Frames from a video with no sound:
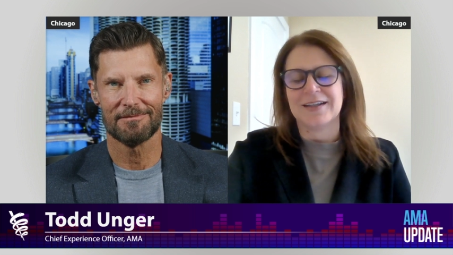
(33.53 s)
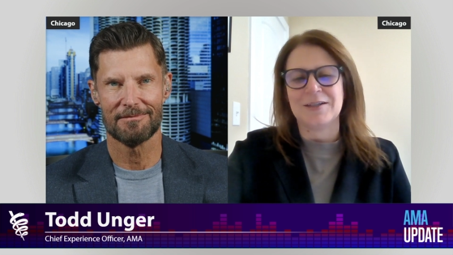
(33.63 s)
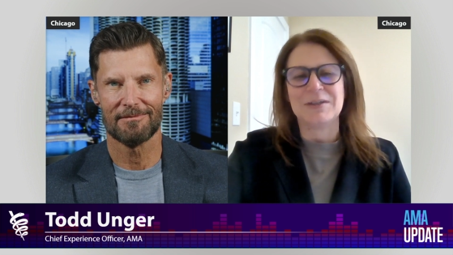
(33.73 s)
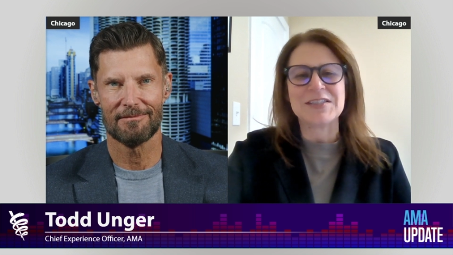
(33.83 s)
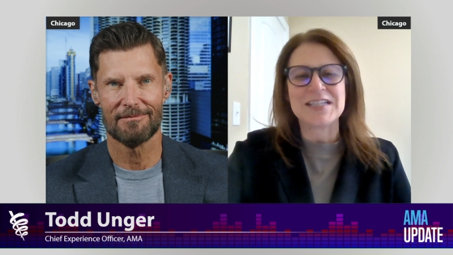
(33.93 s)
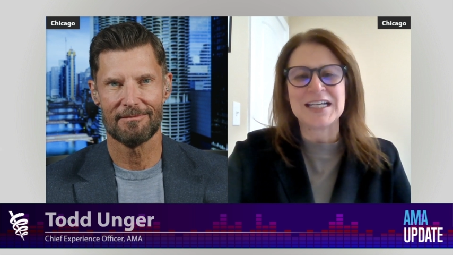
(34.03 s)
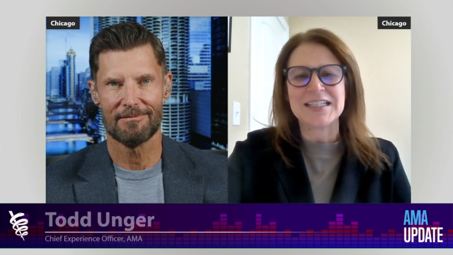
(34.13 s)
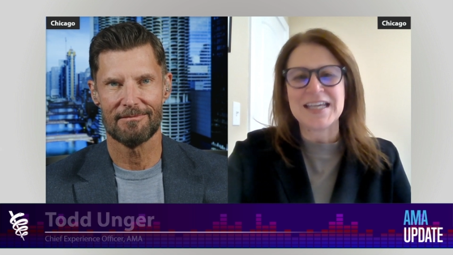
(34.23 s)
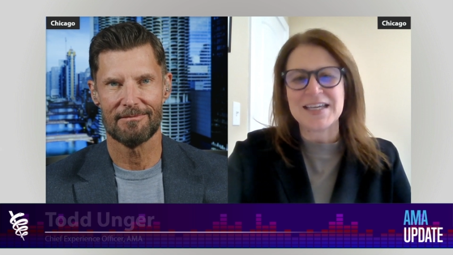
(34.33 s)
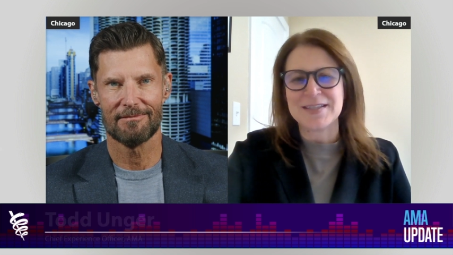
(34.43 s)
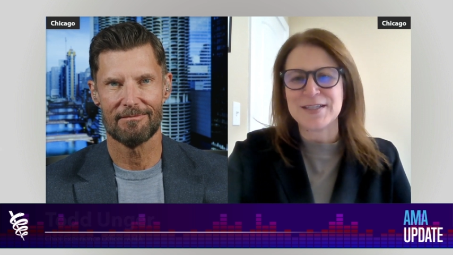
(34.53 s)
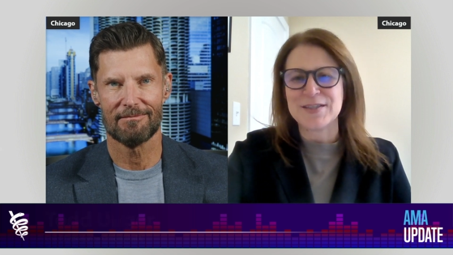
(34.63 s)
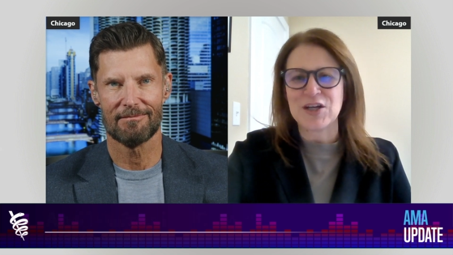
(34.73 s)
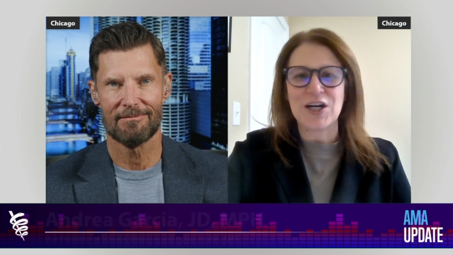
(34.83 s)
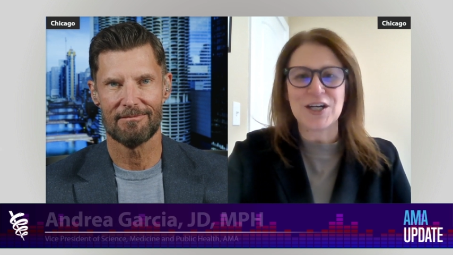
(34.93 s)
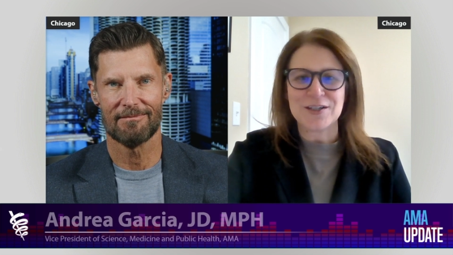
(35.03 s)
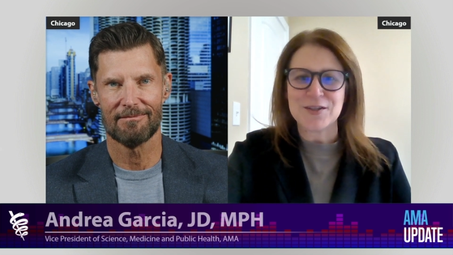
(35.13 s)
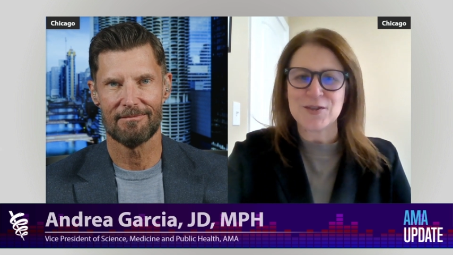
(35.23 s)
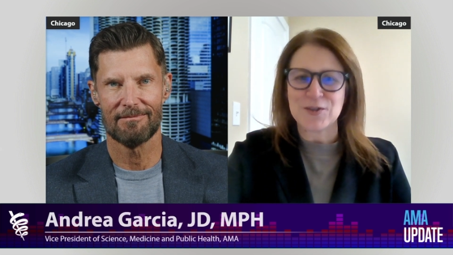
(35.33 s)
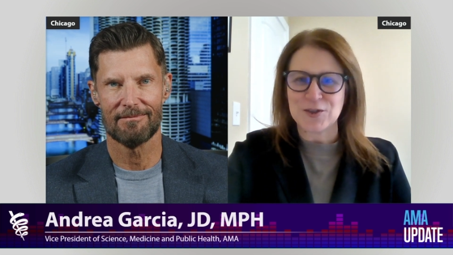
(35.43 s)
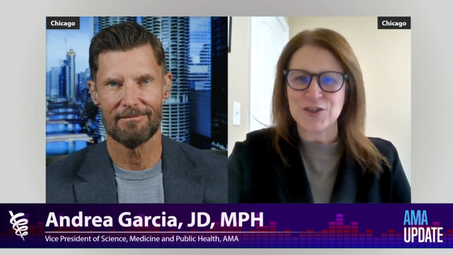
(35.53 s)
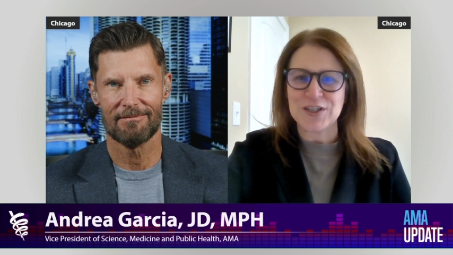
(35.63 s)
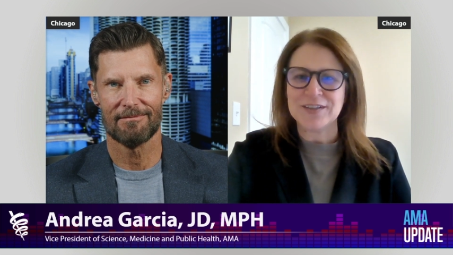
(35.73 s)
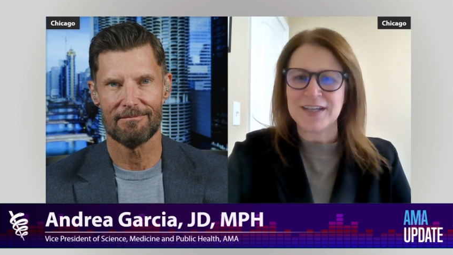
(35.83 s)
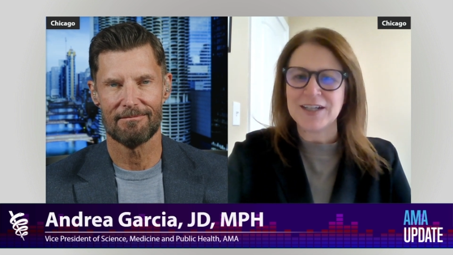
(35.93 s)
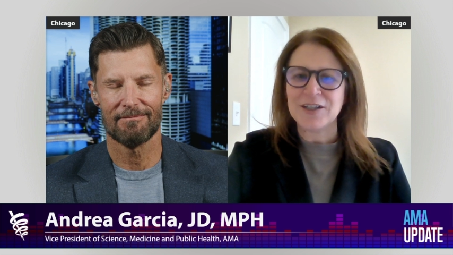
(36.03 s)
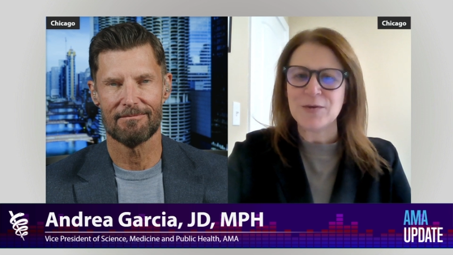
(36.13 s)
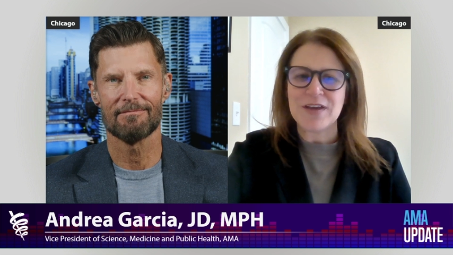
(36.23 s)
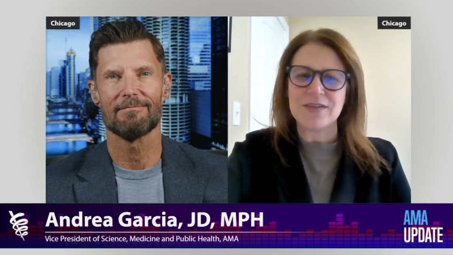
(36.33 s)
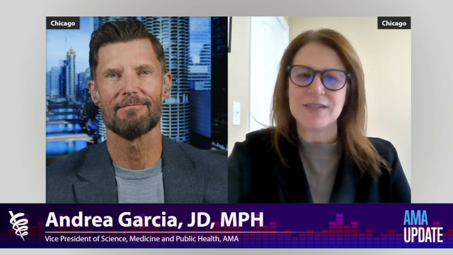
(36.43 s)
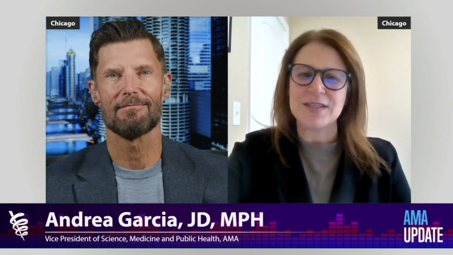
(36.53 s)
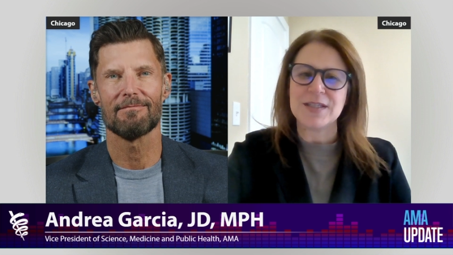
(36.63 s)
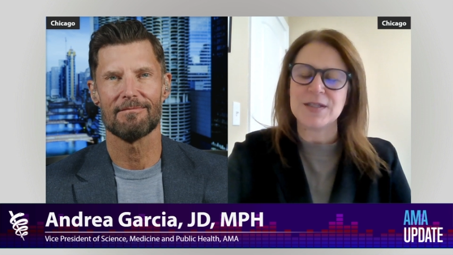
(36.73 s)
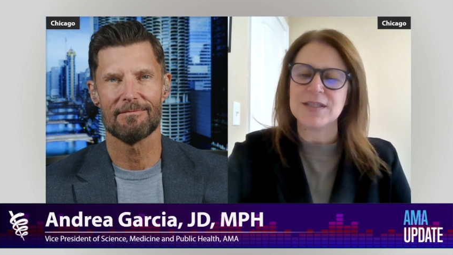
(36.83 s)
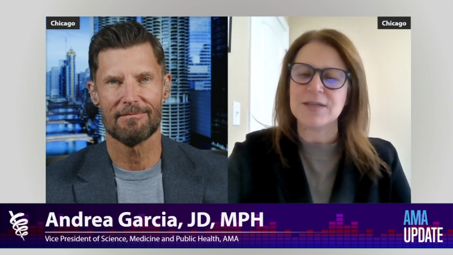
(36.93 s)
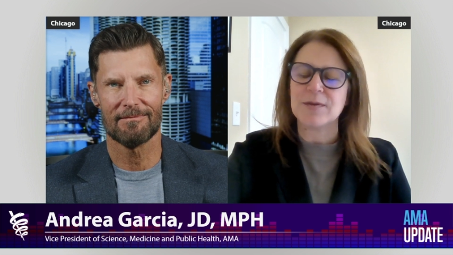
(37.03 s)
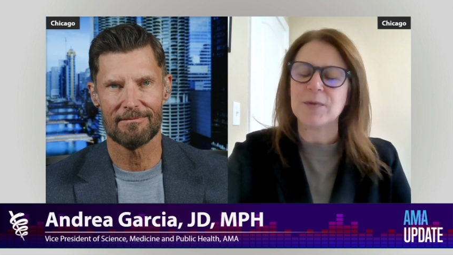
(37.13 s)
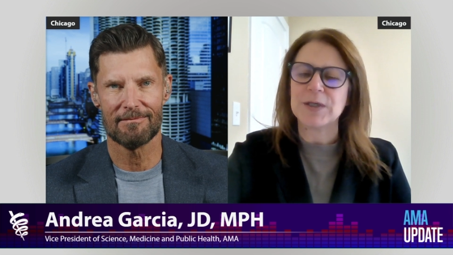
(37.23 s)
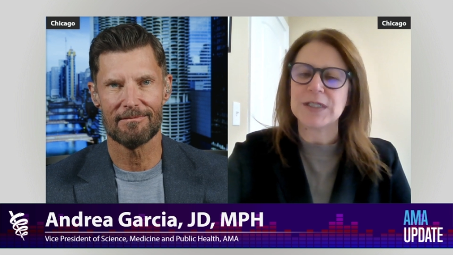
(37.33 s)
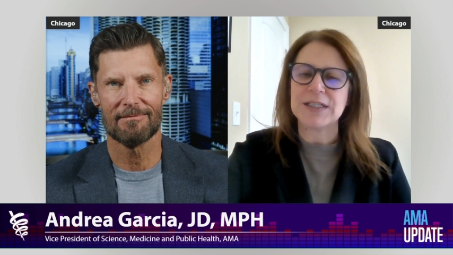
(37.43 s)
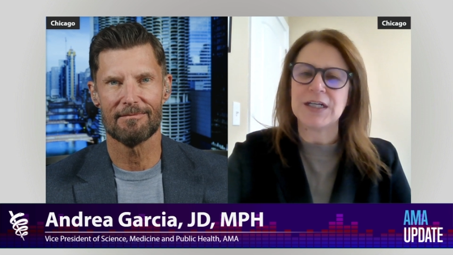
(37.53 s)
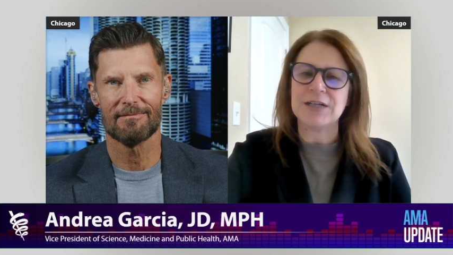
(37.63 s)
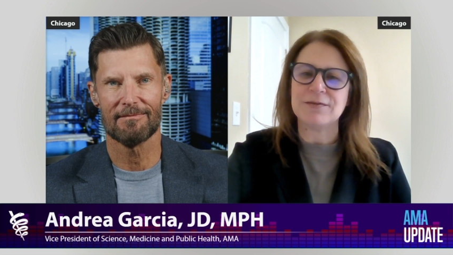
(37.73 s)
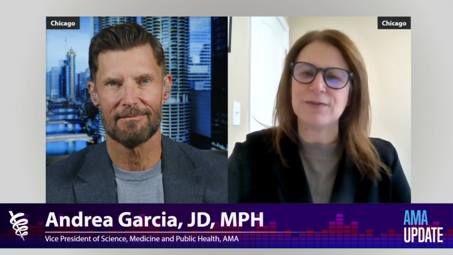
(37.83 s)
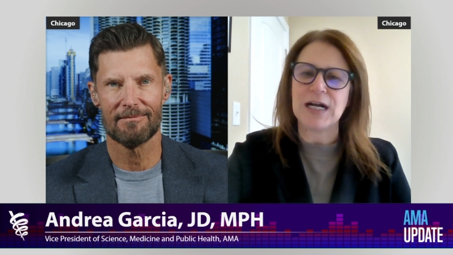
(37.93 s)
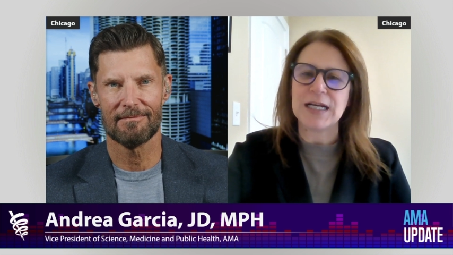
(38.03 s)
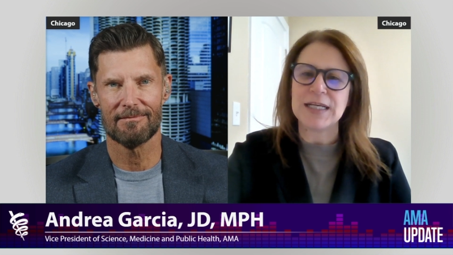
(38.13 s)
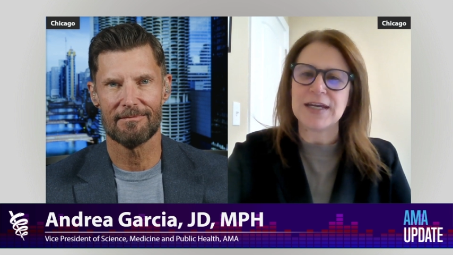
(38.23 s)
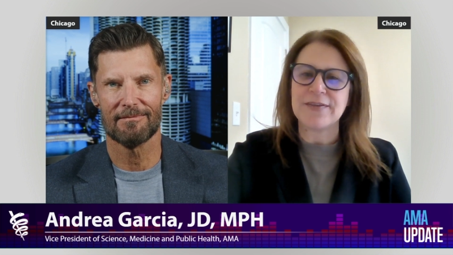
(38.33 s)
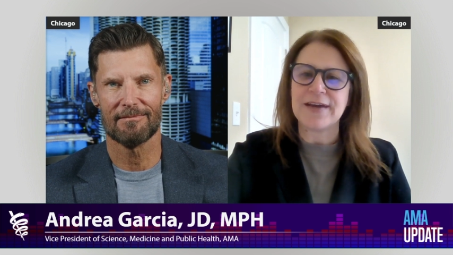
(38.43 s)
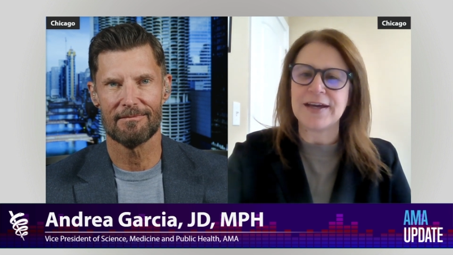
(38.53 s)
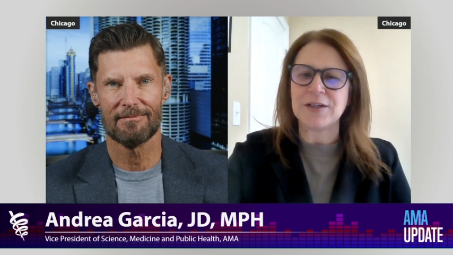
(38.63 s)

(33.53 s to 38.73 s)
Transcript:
Speaker 1: Well, Todd, cases are surging now, and the CDC reported on Friday that,